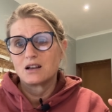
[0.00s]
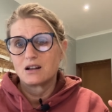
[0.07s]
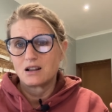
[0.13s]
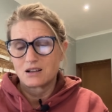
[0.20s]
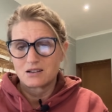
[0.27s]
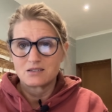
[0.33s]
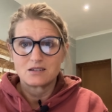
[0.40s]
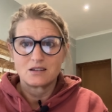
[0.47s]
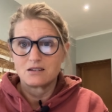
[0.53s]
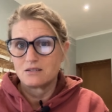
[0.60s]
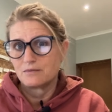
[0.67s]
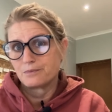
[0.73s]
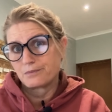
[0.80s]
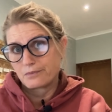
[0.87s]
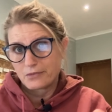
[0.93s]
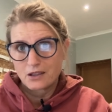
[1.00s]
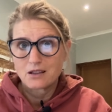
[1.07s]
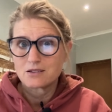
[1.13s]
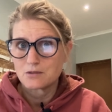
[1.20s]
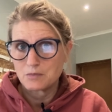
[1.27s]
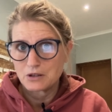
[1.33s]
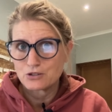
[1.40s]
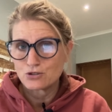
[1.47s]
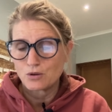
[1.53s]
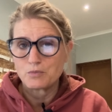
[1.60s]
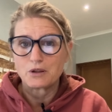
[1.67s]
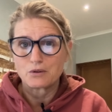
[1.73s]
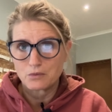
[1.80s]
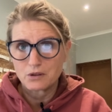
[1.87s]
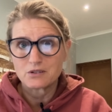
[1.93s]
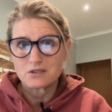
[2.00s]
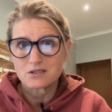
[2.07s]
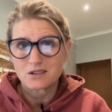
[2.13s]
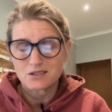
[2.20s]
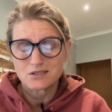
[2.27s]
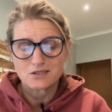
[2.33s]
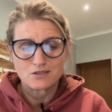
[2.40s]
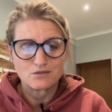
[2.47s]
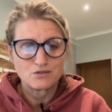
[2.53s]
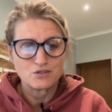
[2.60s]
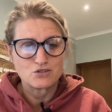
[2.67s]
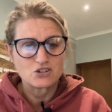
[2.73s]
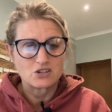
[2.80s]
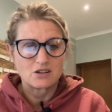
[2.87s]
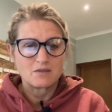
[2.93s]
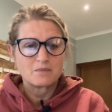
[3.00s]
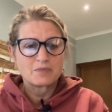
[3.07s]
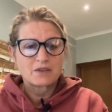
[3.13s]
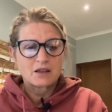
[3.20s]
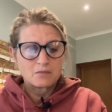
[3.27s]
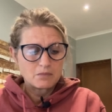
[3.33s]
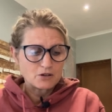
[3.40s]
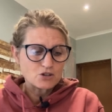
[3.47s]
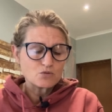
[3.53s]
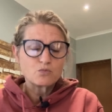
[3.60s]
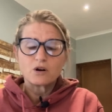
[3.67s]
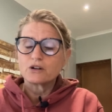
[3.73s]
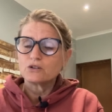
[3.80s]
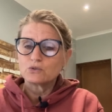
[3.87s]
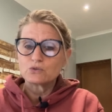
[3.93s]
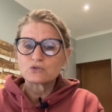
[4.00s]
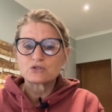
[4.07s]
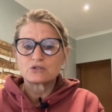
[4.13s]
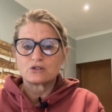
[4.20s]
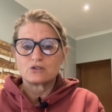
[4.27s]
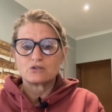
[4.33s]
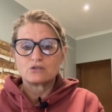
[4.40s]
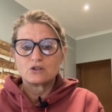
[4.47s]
Like I said, it's a big topic. We'll discuss it in future. But you want to also